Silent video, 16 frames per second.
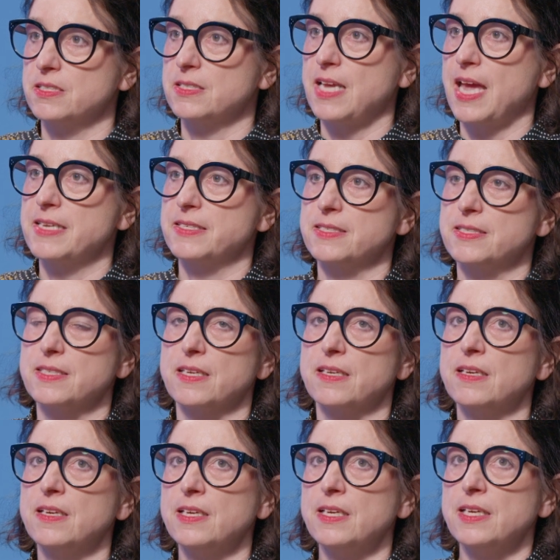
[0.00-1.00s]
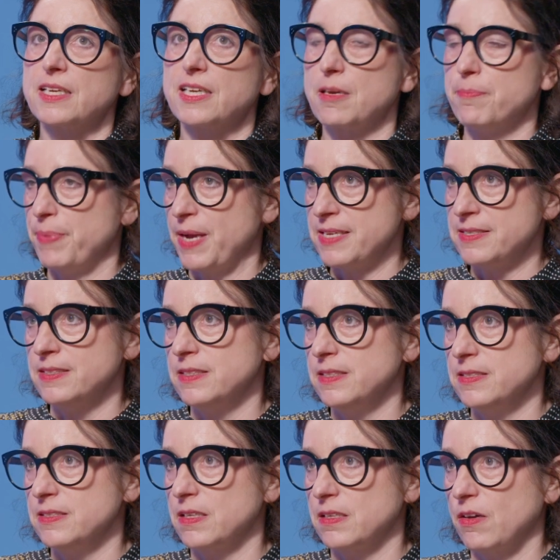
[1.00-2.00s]
has
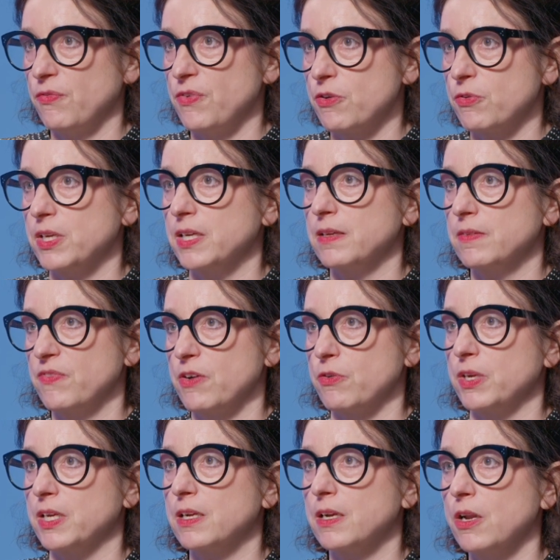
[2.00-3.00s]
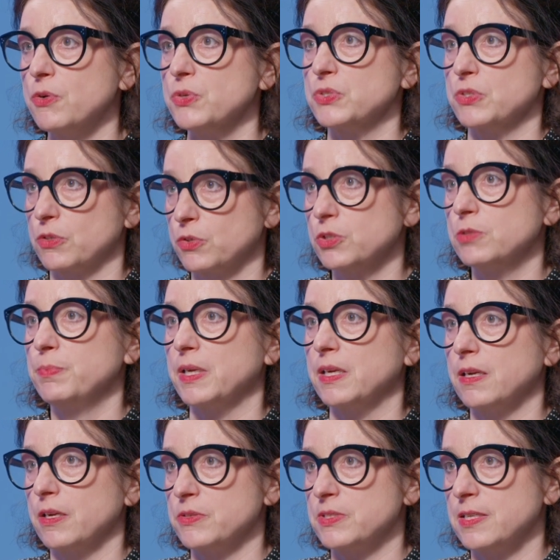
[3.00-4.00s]
capacities that are very, very close or could be
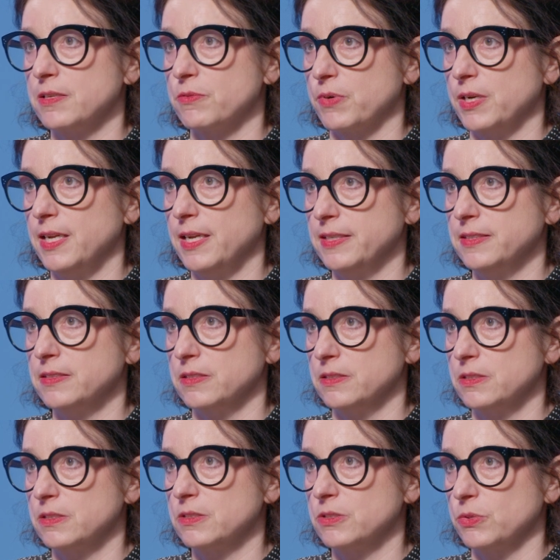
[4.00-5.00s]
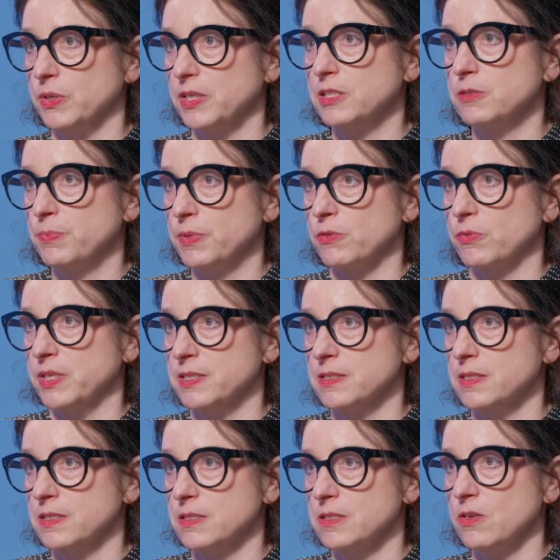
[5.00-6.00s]
closely related to
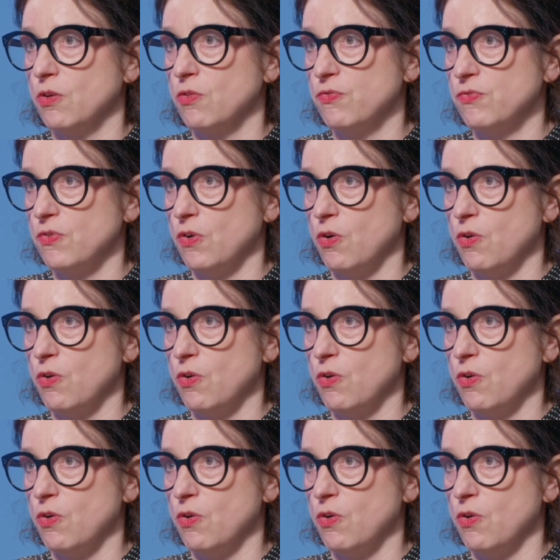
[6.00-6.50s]
experiences of